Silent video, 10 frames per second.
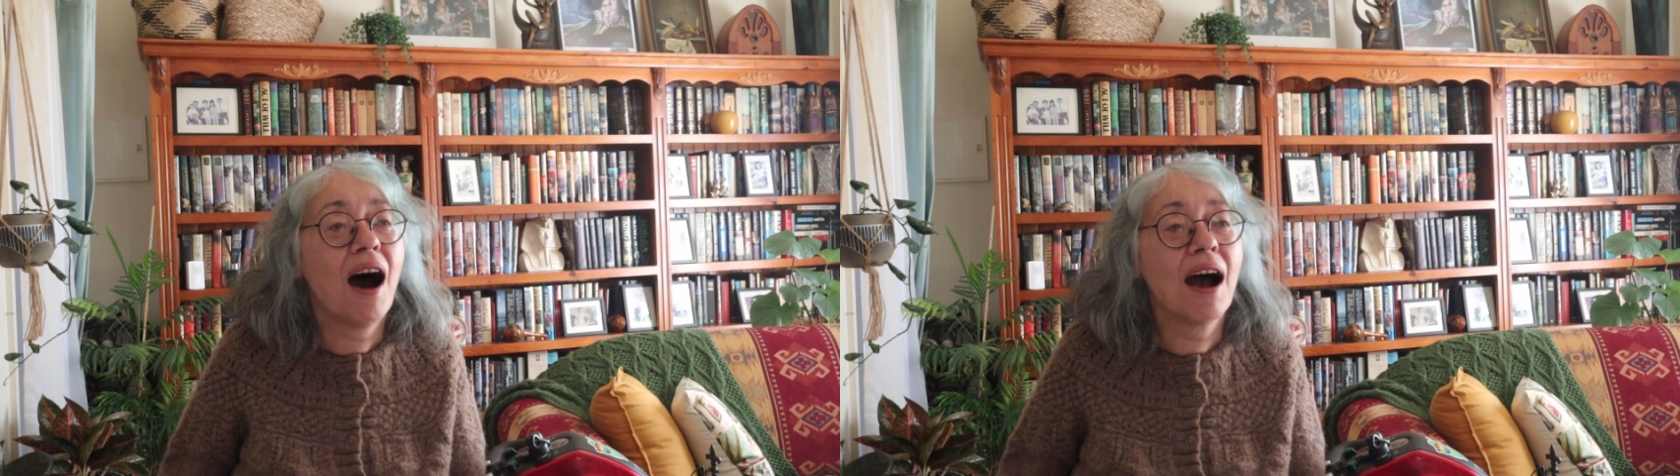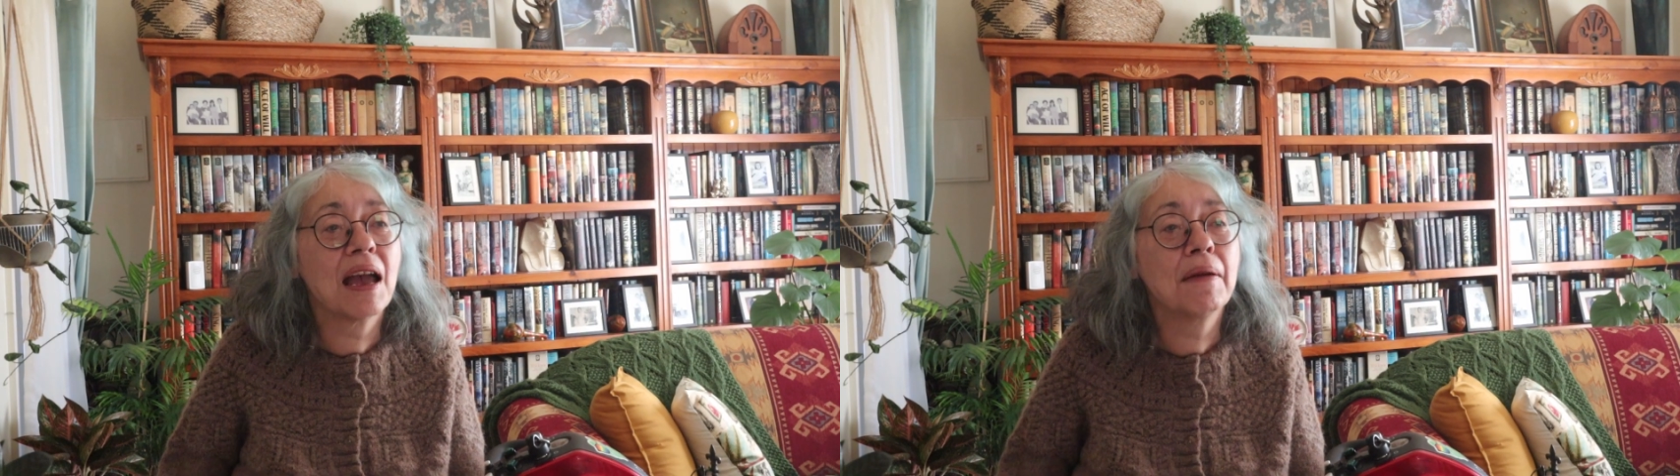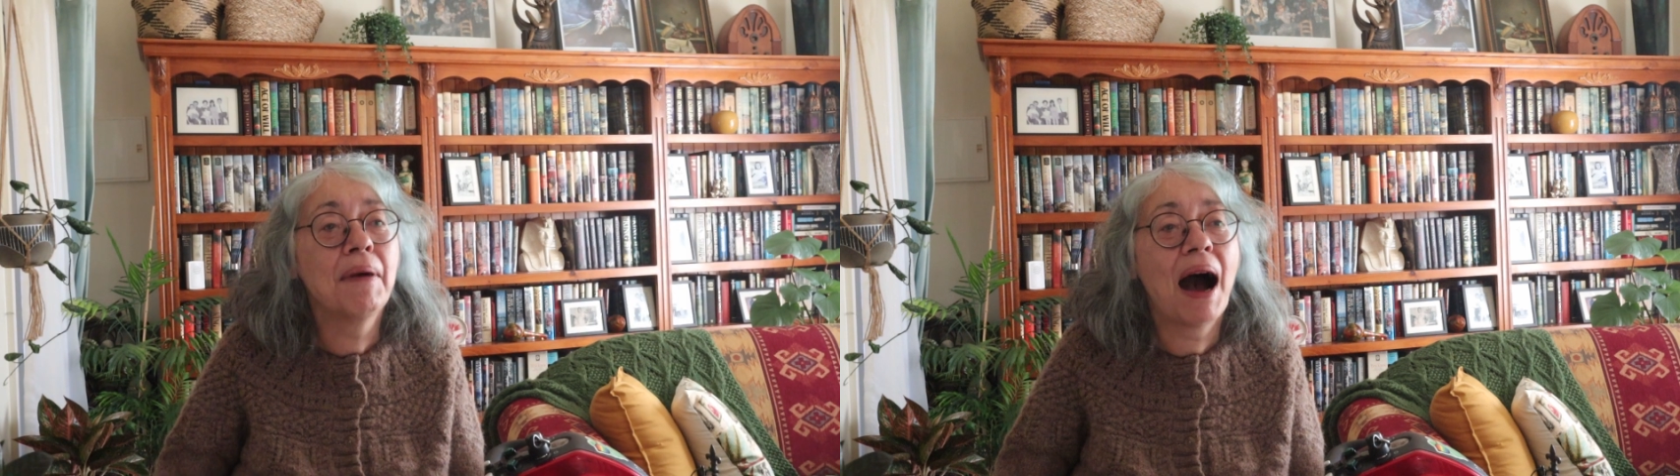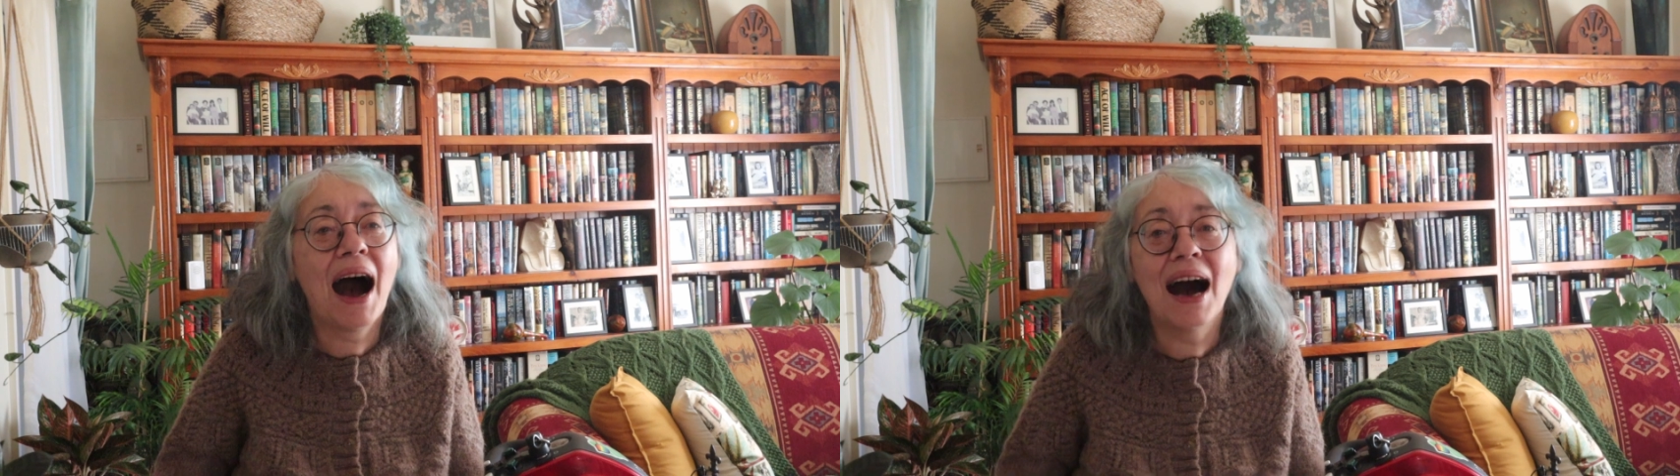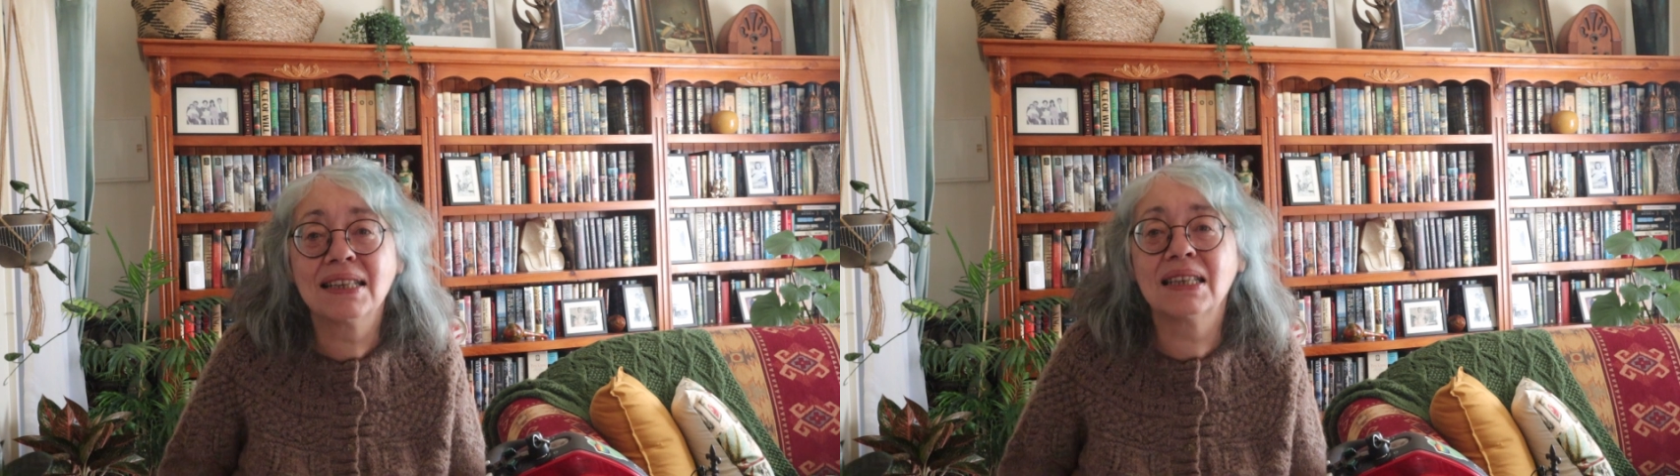I am
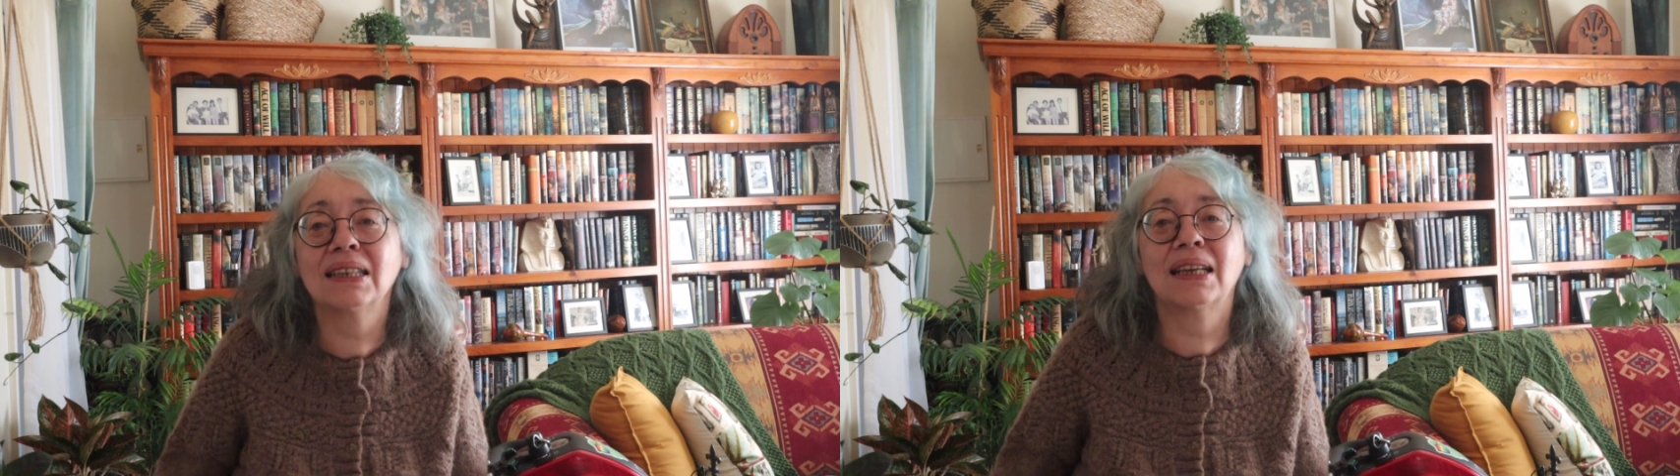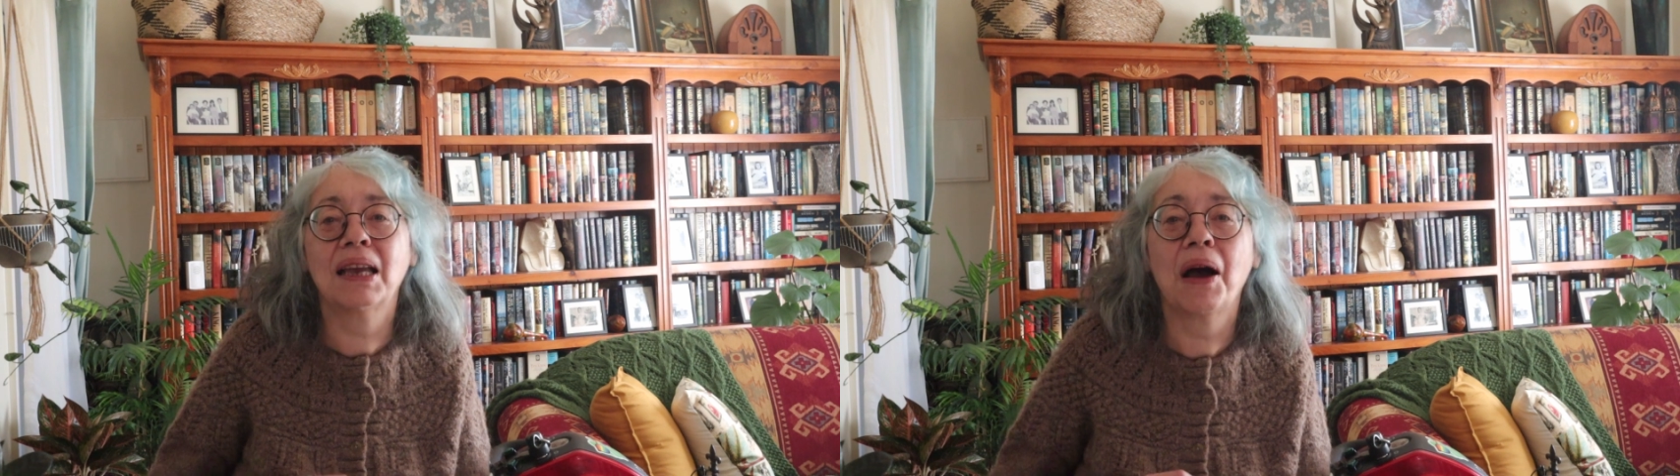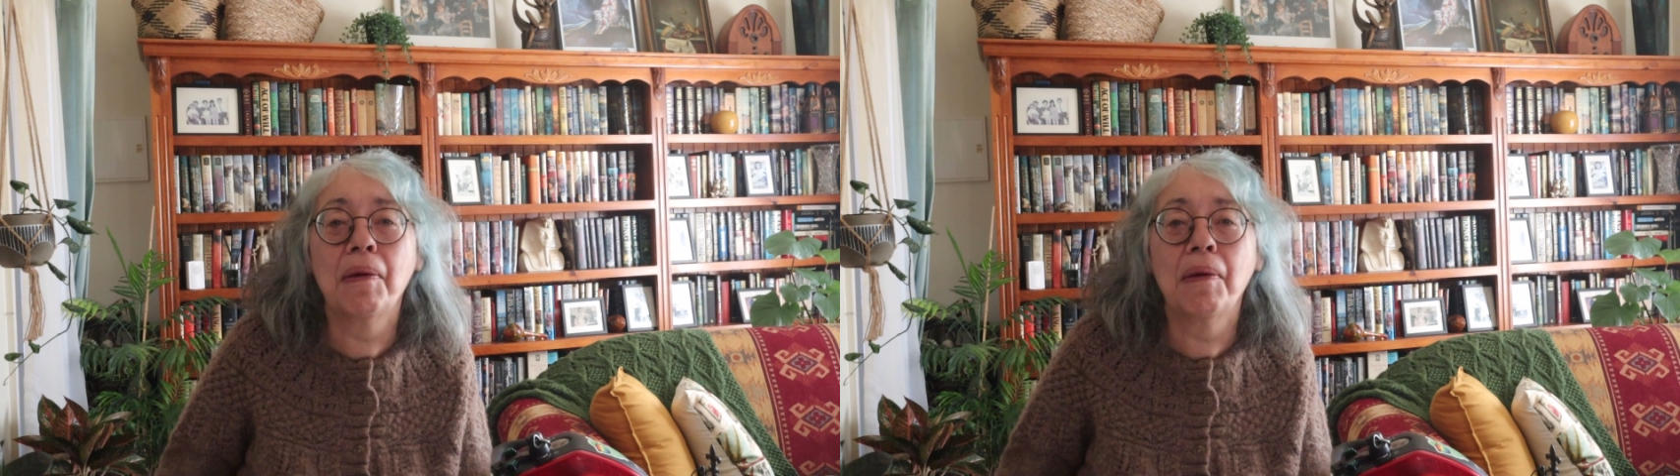utterly